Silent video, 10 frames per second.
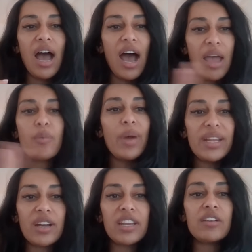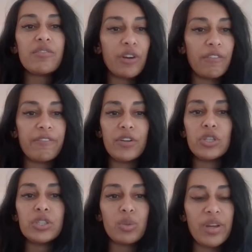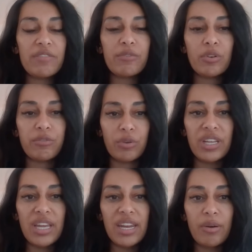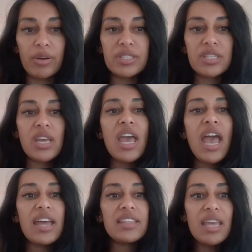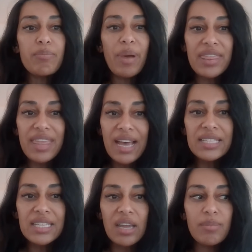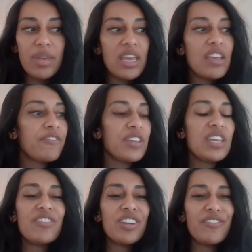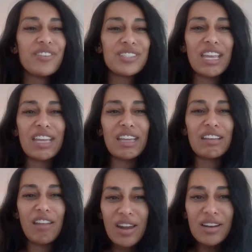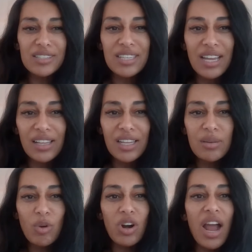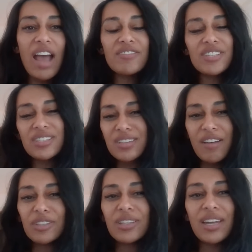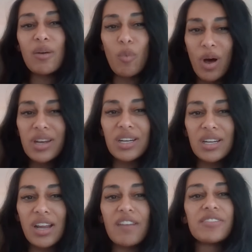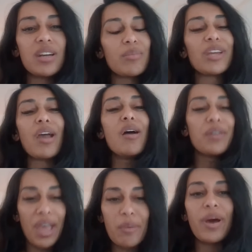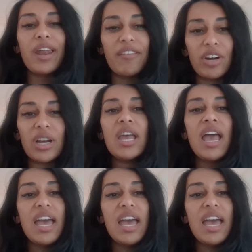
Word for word: I wait on it for a full 24, 48 hours. And then by that time, even if it's like not on sale anymore, I've discovered that I want it enough that I'm like, okay, whatever.